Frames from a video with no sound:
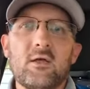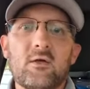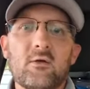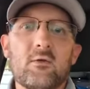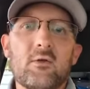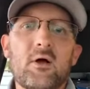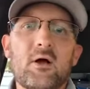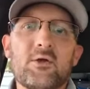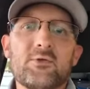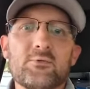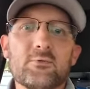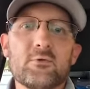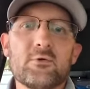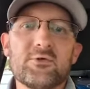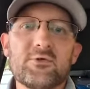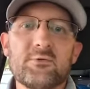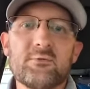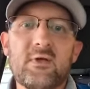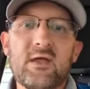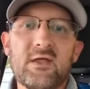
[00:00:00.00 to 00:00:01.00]
laws, rules,
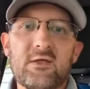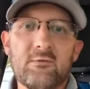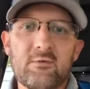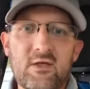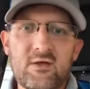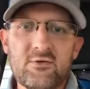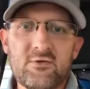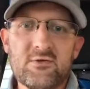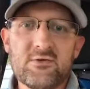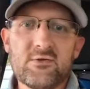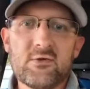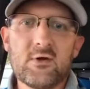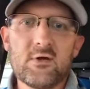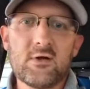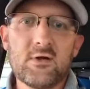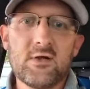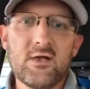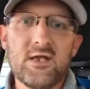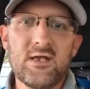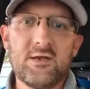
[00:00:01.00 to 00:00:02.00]
and regulations
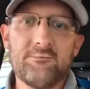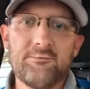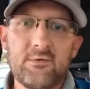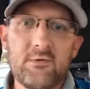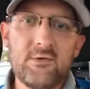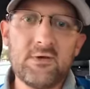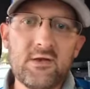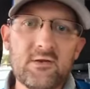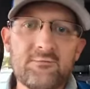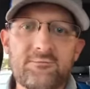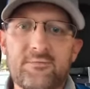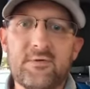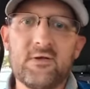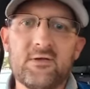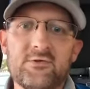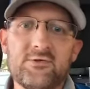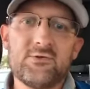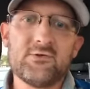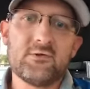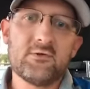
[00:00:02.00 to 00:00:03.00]
are. And if you need a
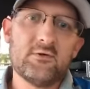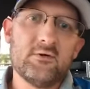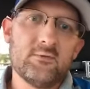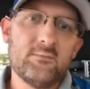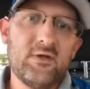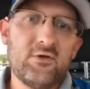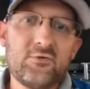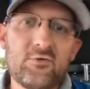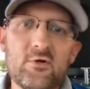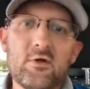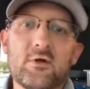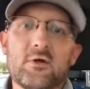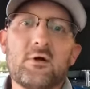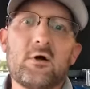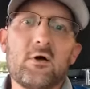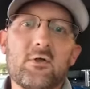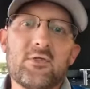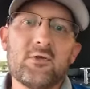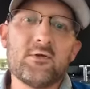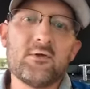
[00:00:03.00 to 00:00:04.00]
fence, be sure and
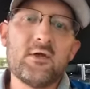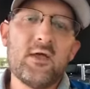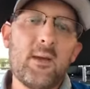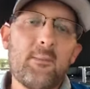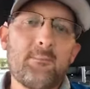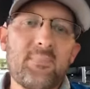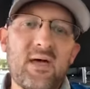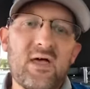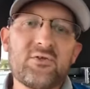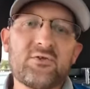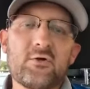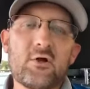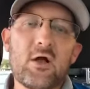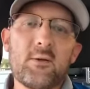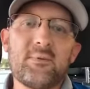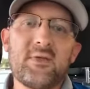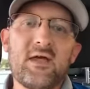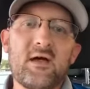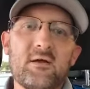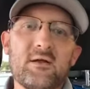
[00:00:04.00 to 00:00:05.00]
call the
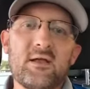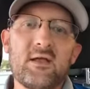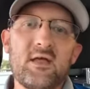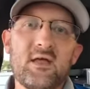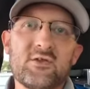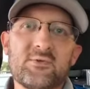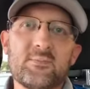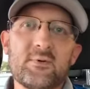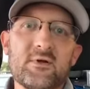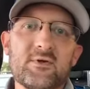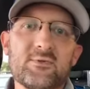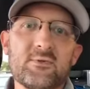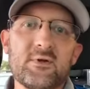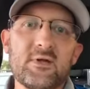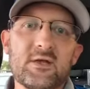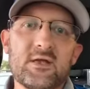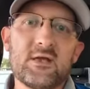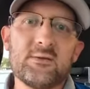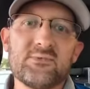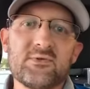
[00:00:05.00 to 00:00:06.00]
Bastrop County experts when
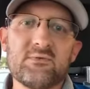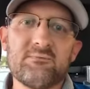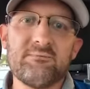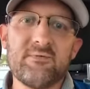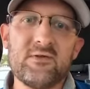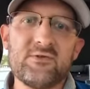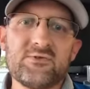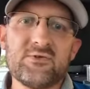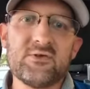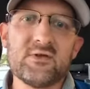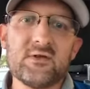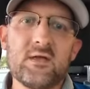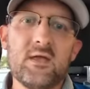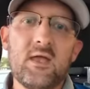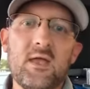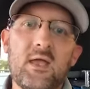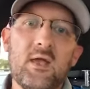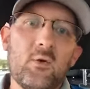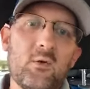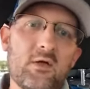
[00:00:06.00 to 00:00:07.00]
it comes to fencing.
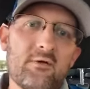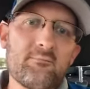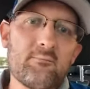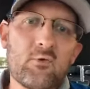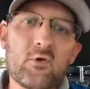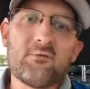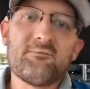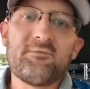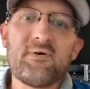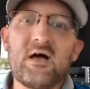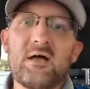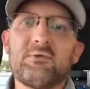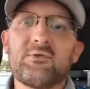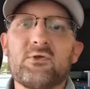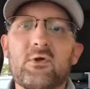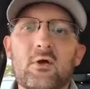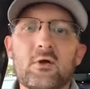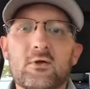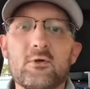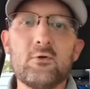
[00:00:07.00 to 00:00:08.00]
We have more
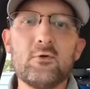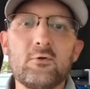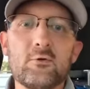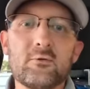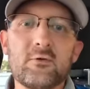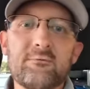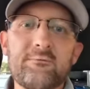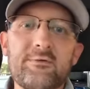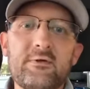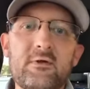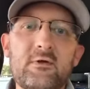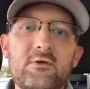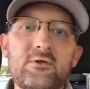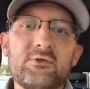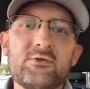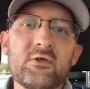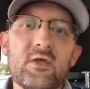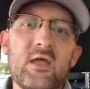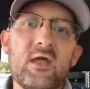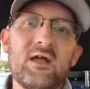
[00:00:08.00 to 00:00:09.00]
5-star Google
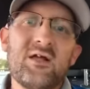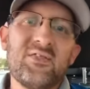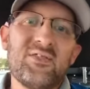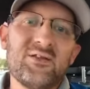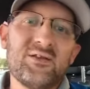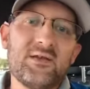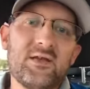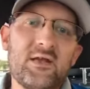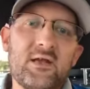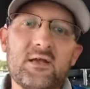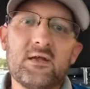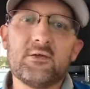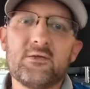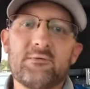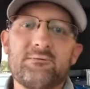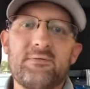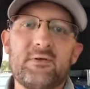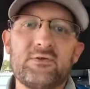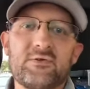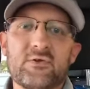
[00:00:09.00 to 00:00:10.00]
reviews than any other
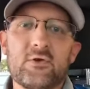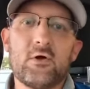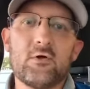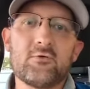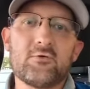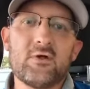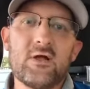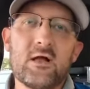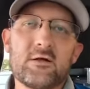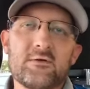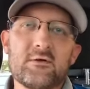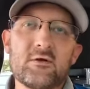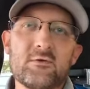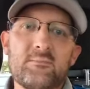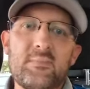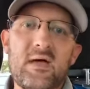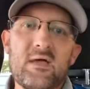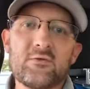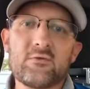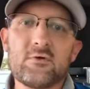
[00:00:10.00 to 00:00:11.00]
fence contractor in
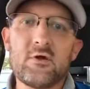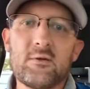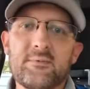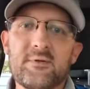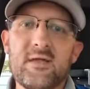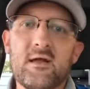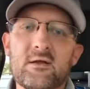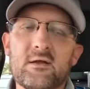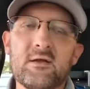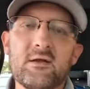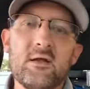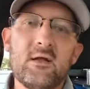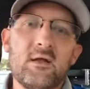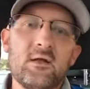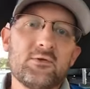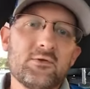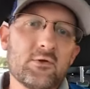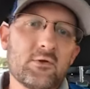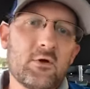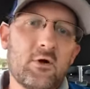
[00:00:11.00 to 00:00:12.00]
Bastrop County.
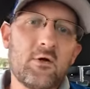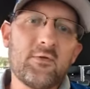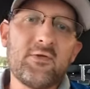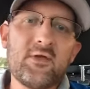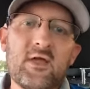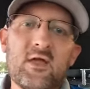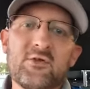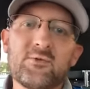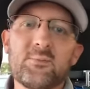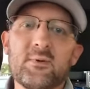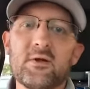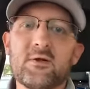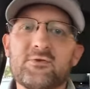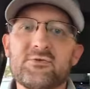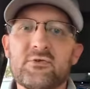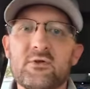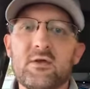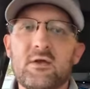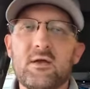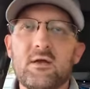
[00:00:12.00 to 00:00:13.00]
So call the experts.